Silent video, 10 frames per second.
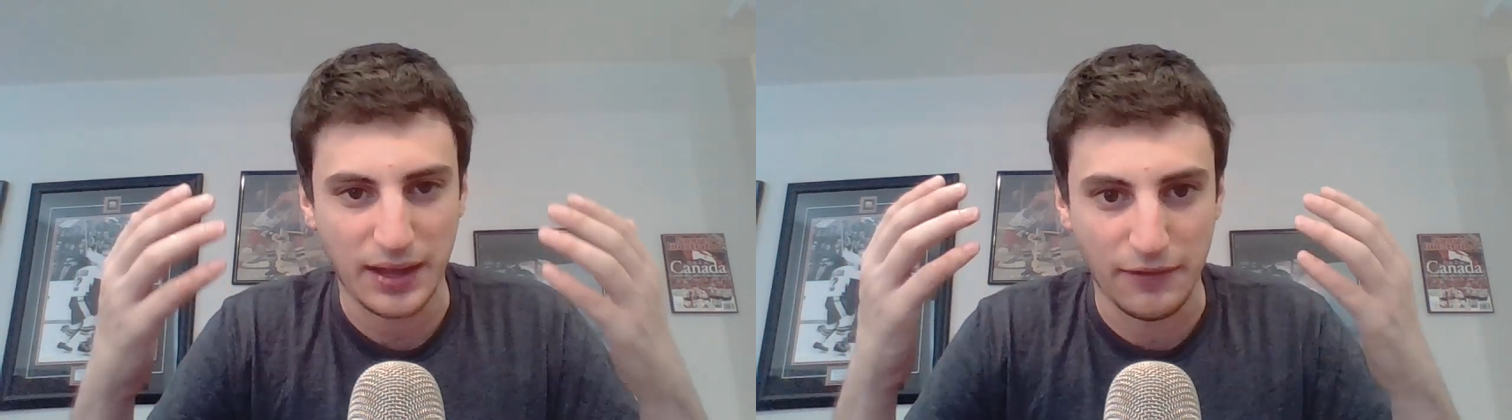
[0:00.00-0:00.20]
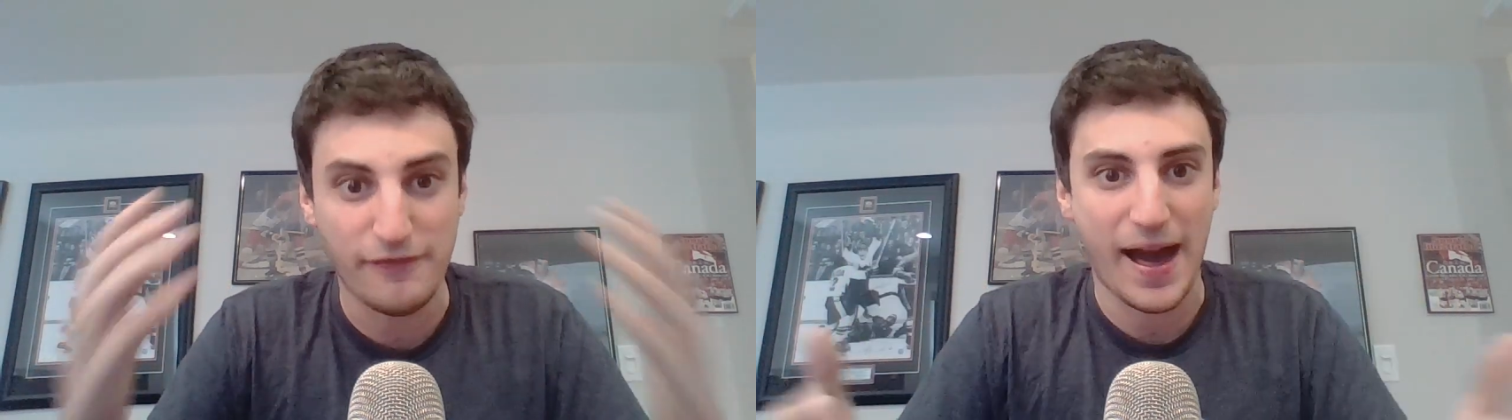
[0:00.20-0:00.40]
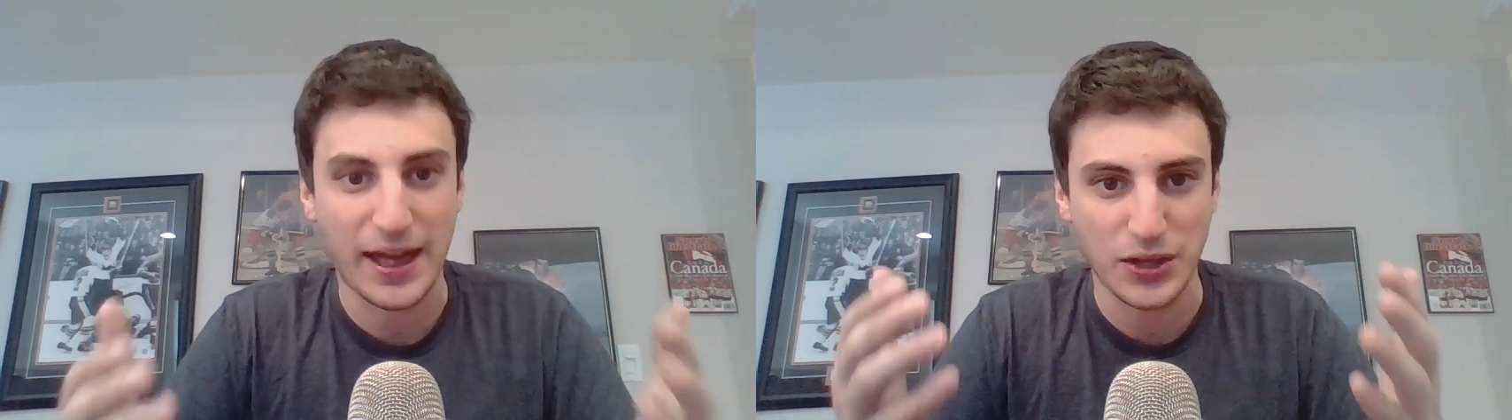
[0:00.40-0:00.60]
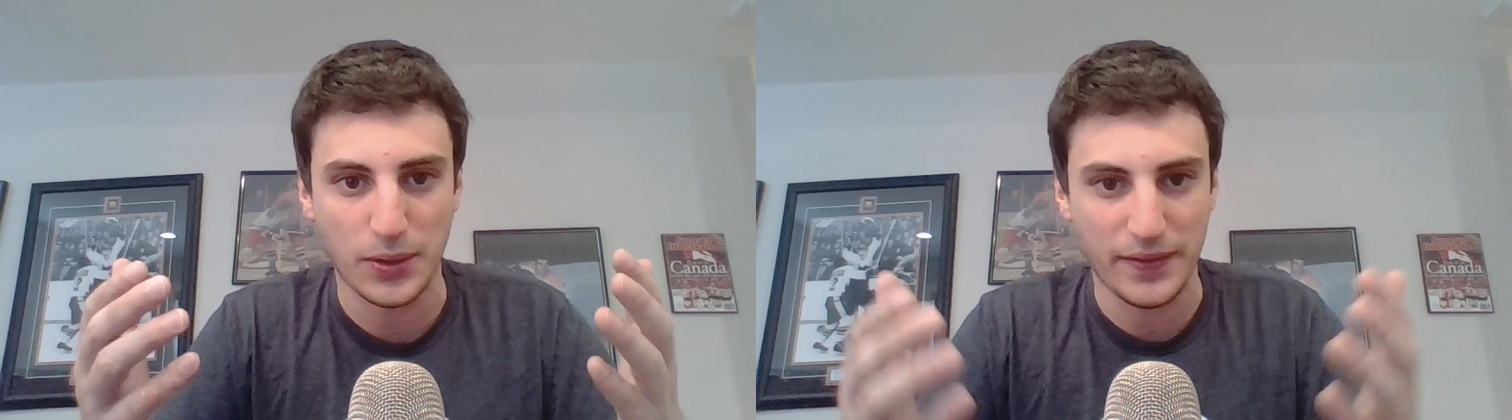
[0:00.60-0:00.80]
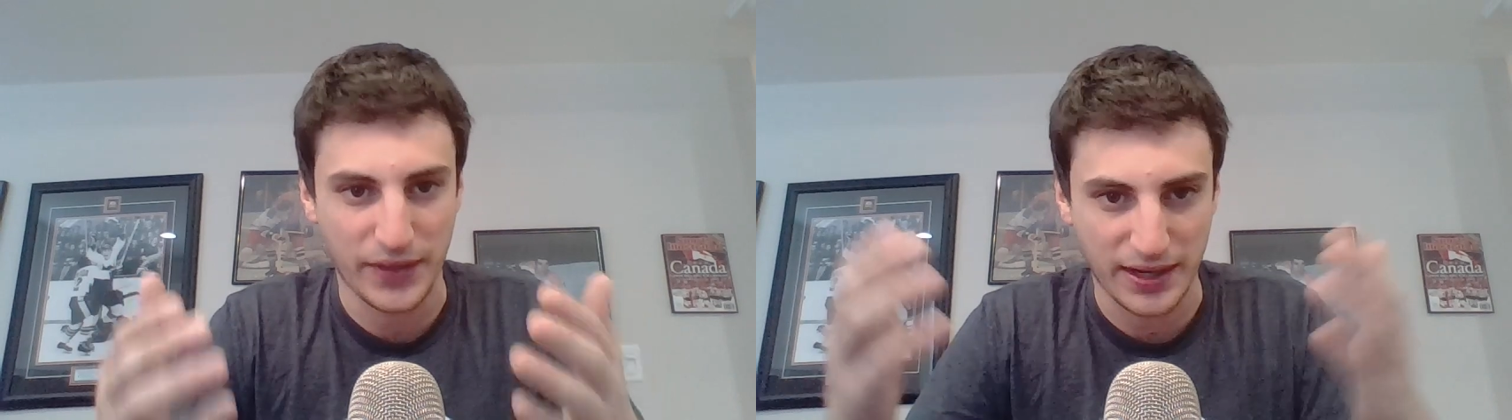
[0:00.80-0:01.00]
of value
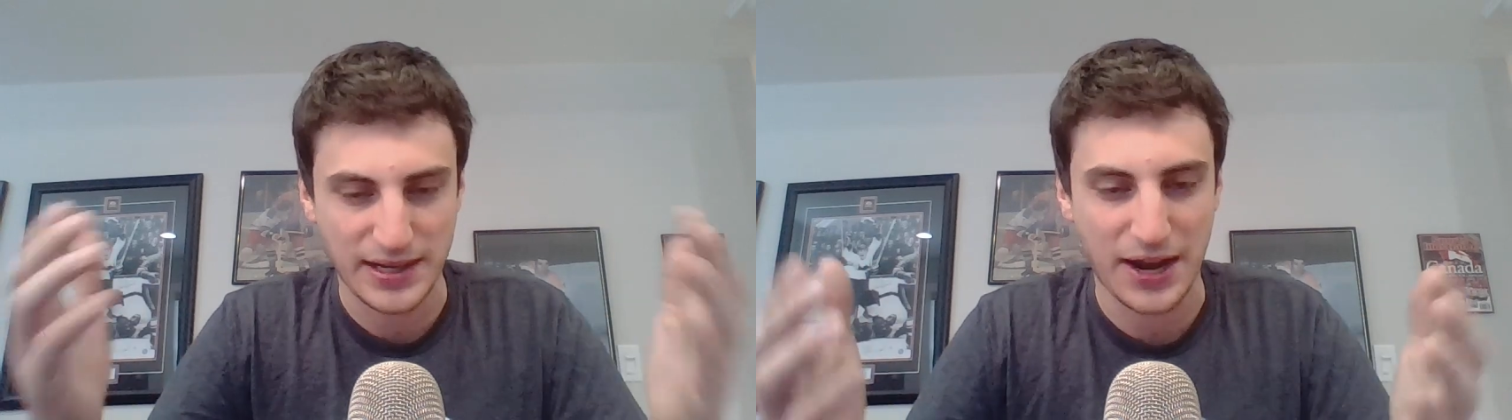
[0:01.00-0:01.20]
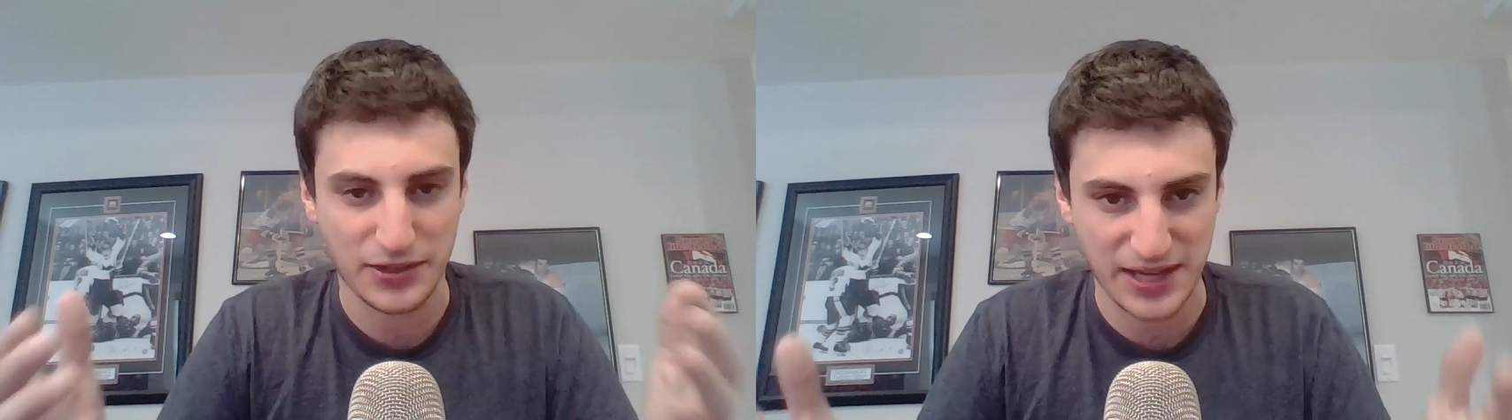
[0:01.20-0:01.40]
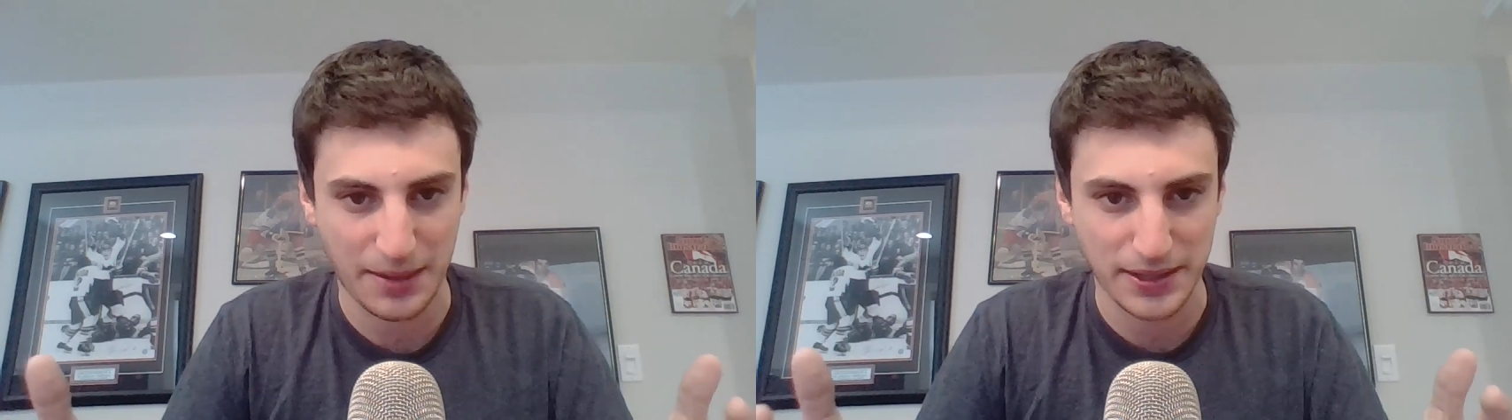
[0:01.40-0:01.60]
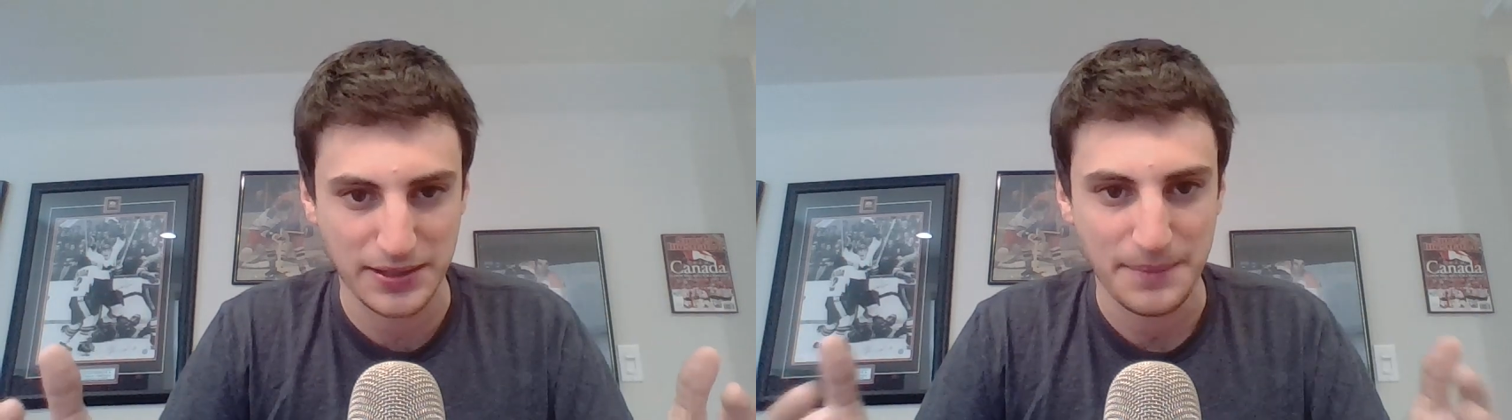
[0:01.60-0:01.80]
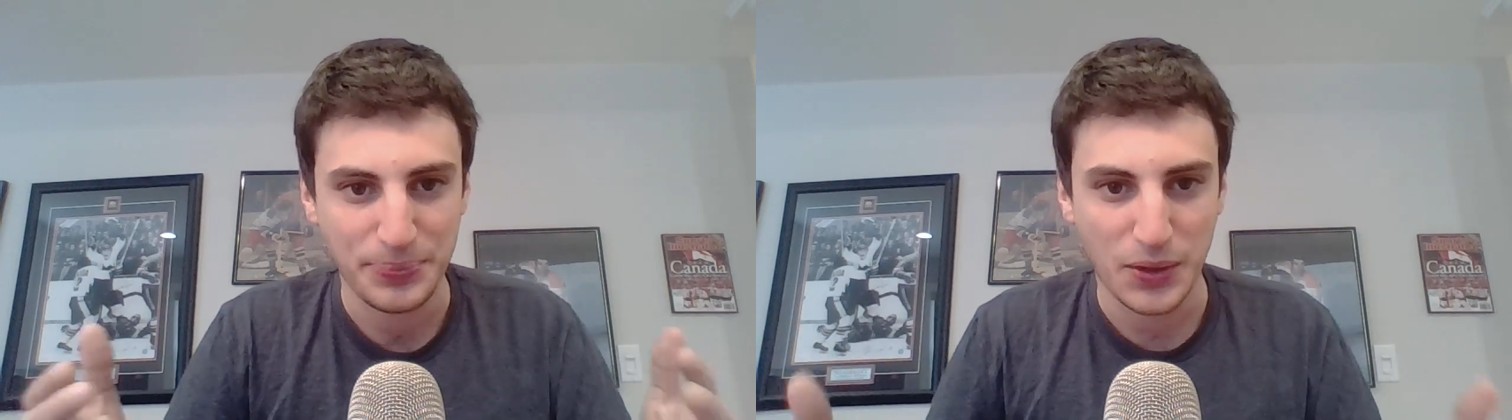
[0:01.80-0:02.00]
in the entire segment
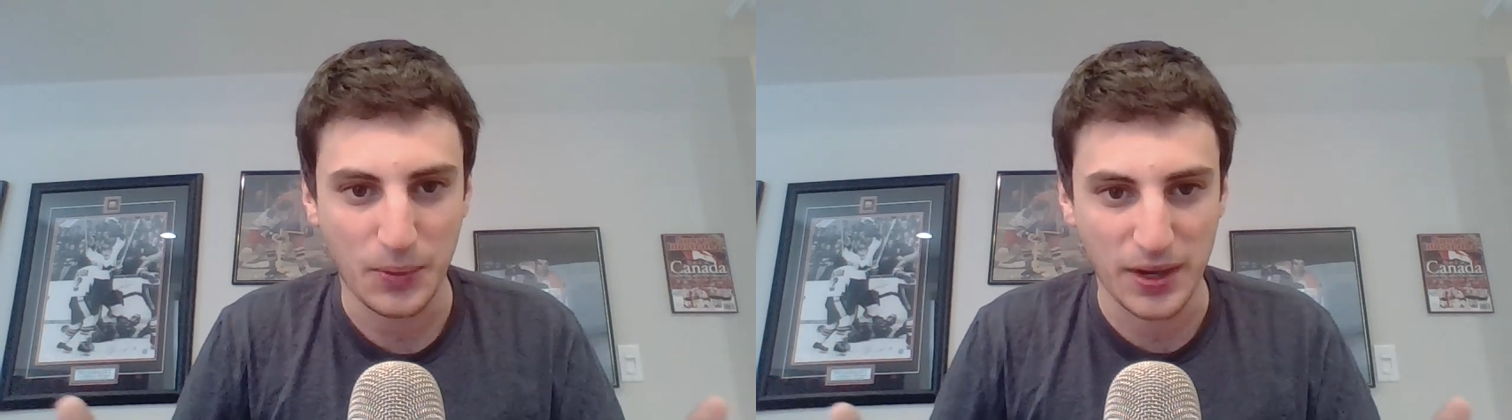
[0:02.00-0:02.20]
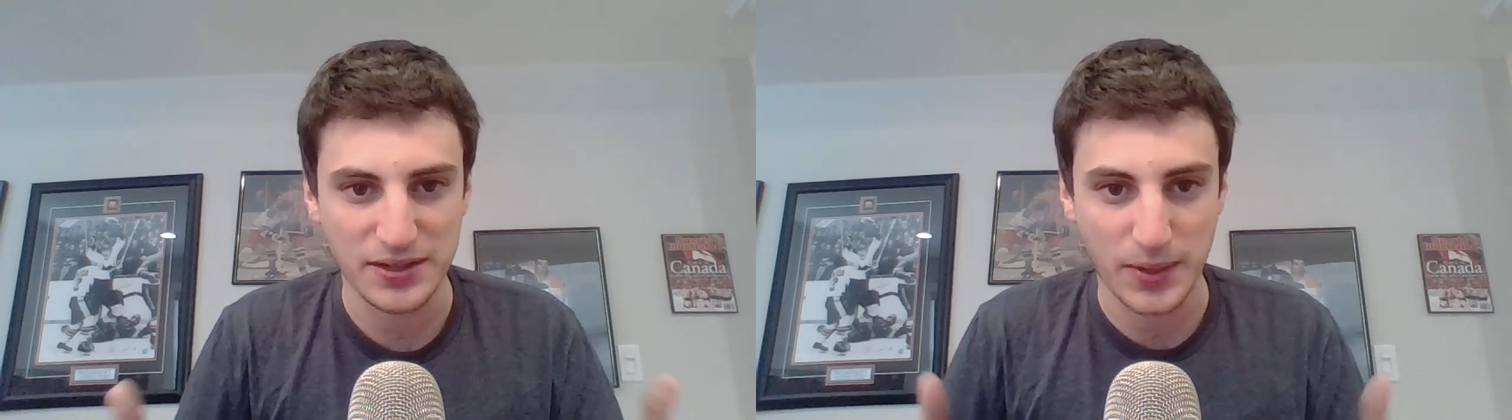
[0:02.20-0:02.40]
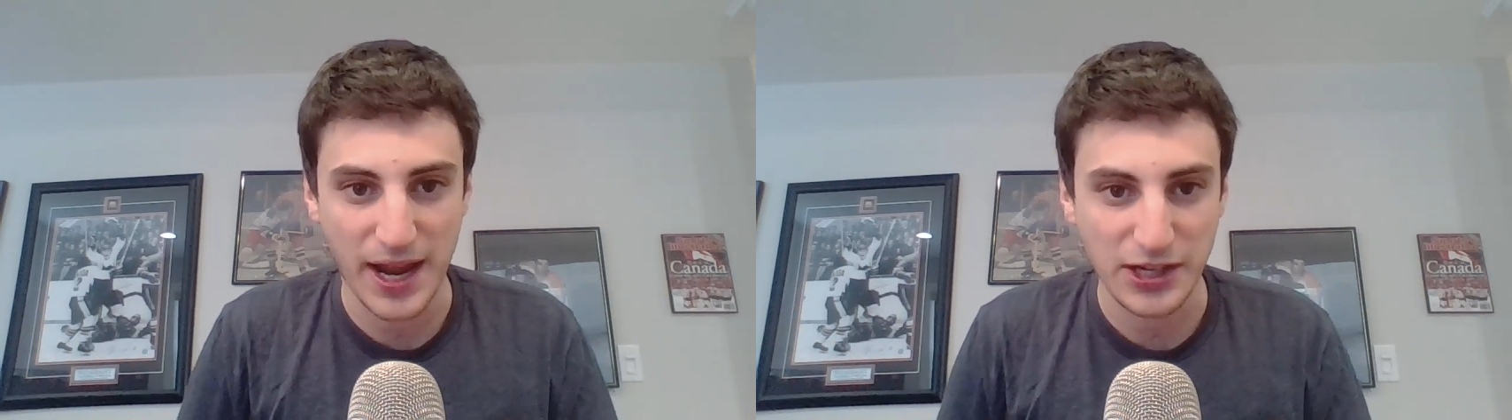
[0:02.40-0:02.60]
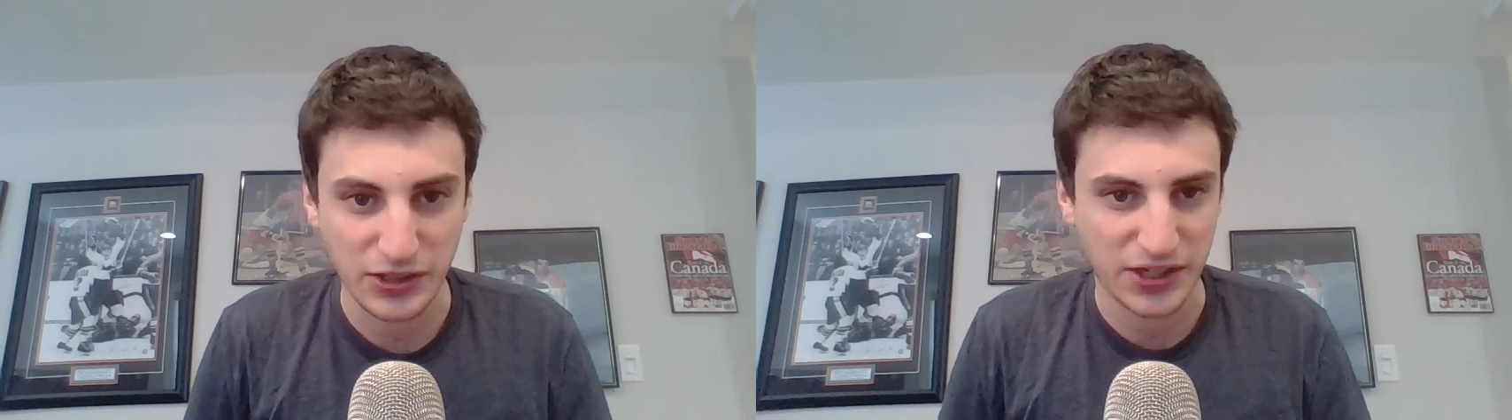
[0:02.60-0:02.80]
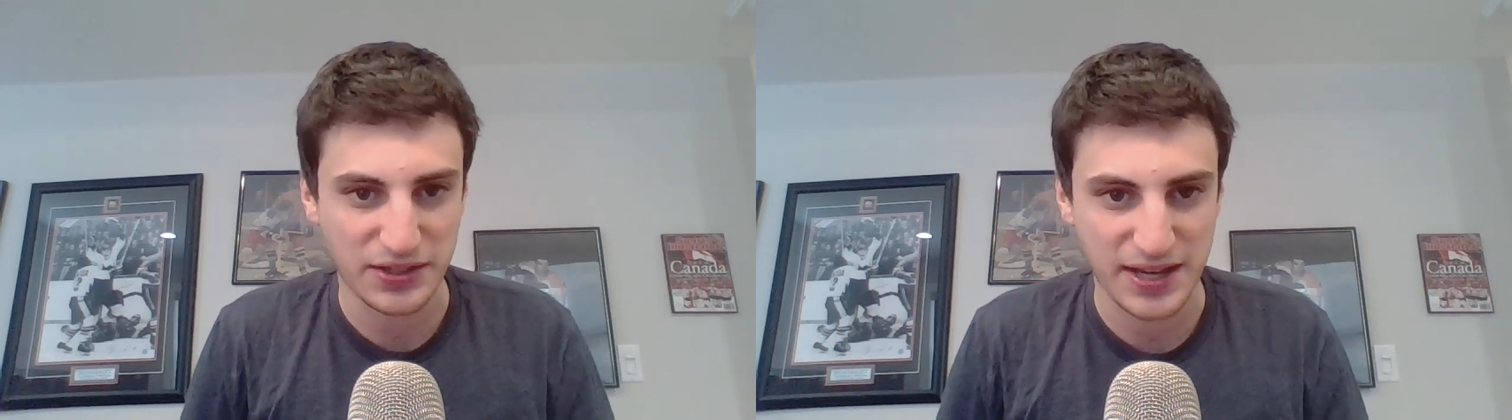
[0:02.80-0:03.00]
was when Andrew
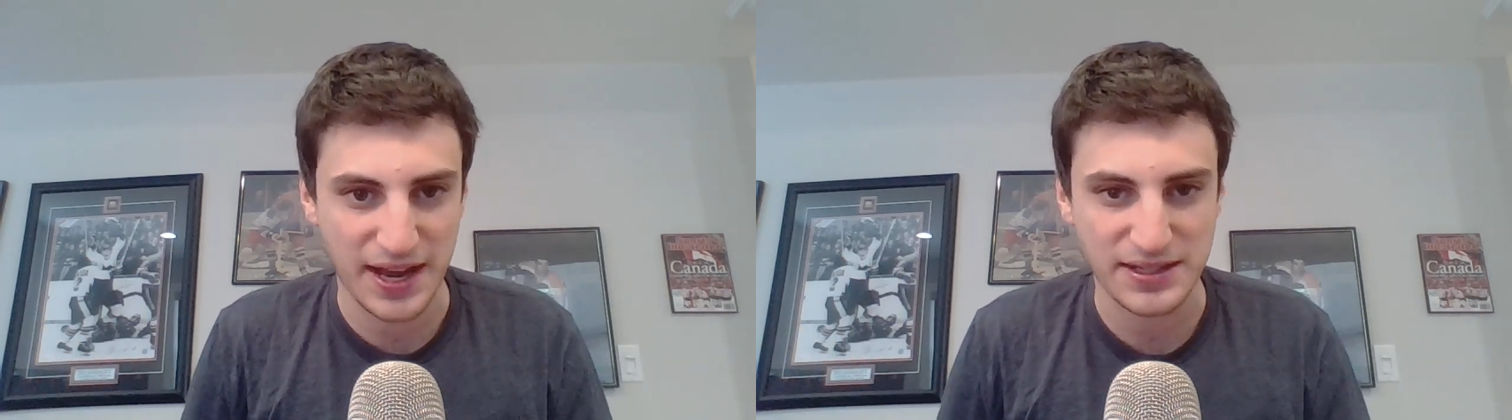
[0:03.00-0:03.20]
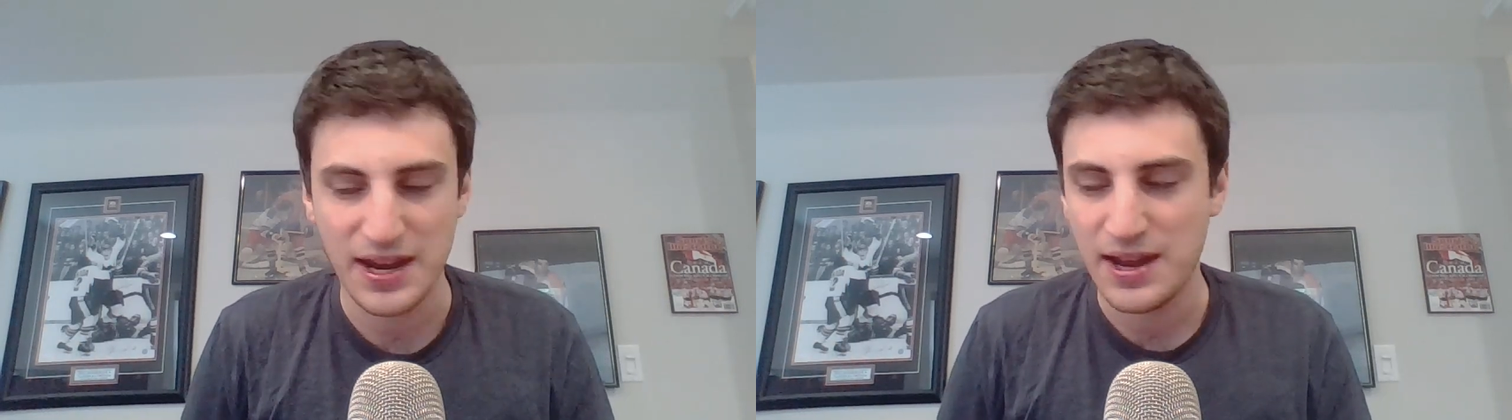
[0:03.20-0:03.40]
Scheer says,